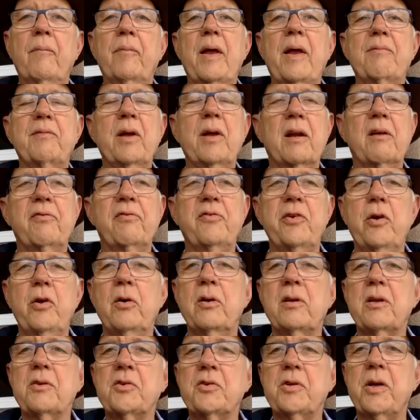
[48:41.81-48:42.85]
They've done a
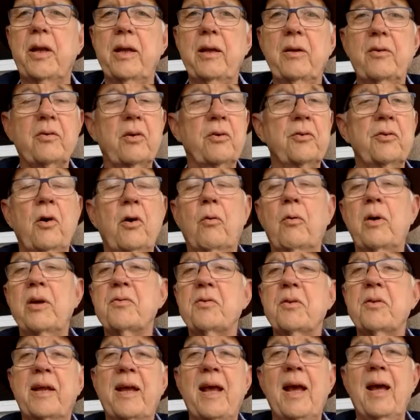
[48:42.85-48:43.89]
few in the cities. There's no
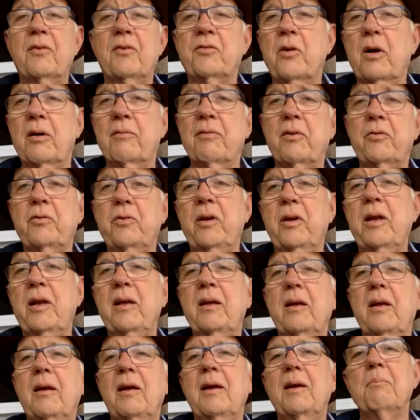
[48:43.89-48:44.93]
reason they can't serve the
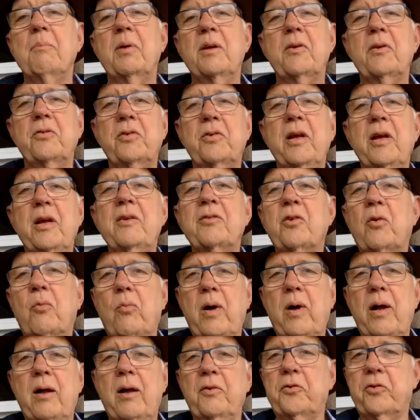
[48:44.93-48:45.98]
city, but the cities are
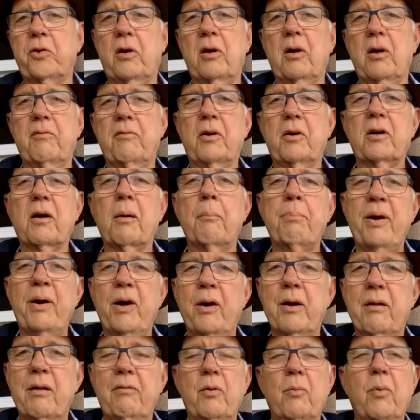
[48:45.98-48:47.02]
well served, or
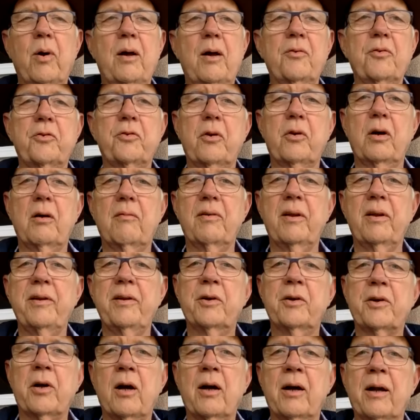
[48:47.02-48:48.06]
comparatively well served. And
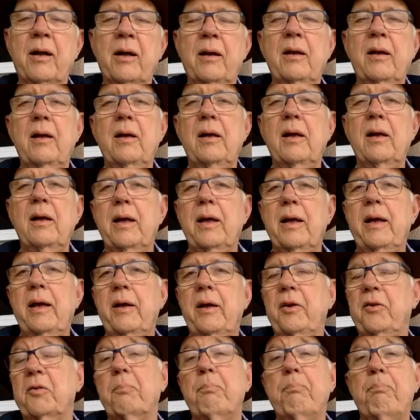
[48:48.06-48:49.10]
their target
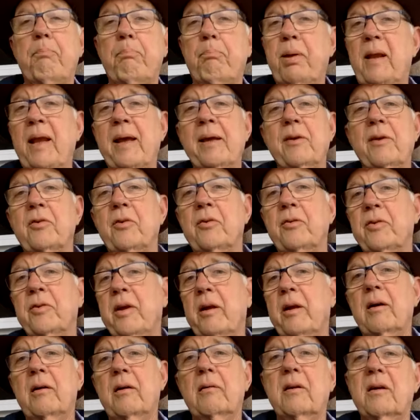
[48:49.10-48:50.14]
is places
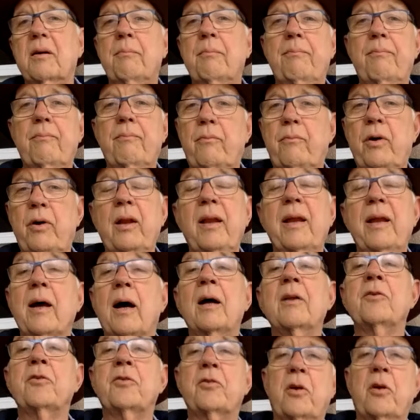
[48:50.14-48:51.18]
that are really
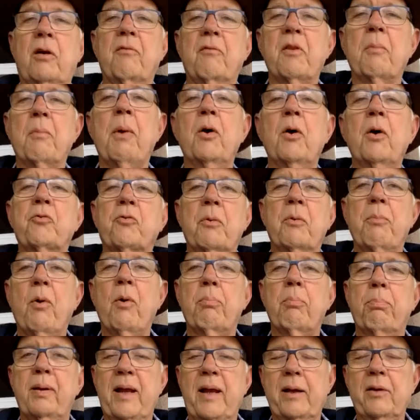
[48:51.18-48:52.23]
unserved, the most
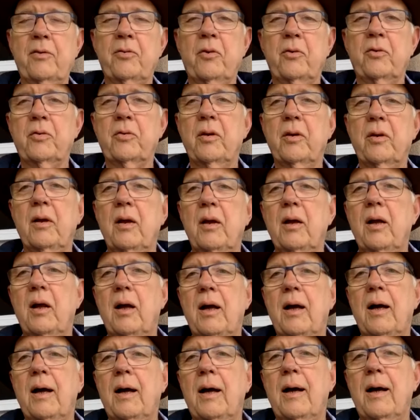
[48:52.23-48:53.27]
remote places.
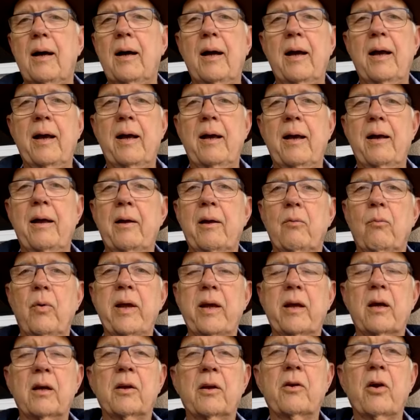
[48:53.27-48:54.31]
And
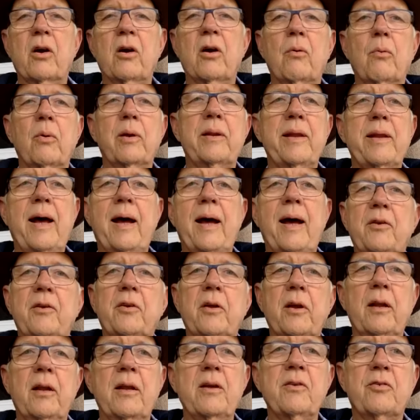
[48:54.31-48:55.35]
we concur with that,
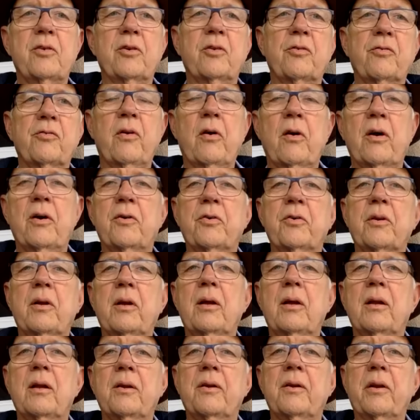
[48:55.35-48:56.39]
as, at least as far as
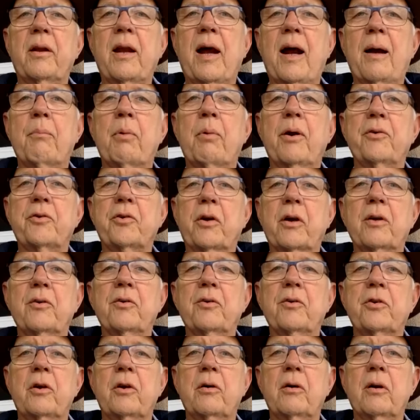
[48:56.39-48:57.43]
the libraries are
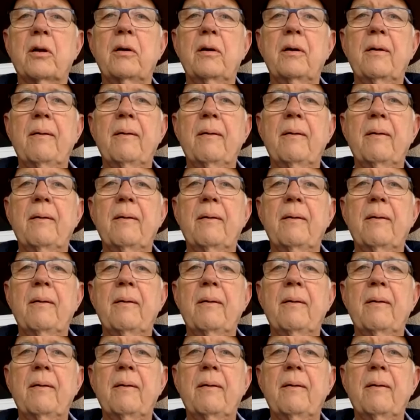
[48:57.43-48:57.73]
concerned.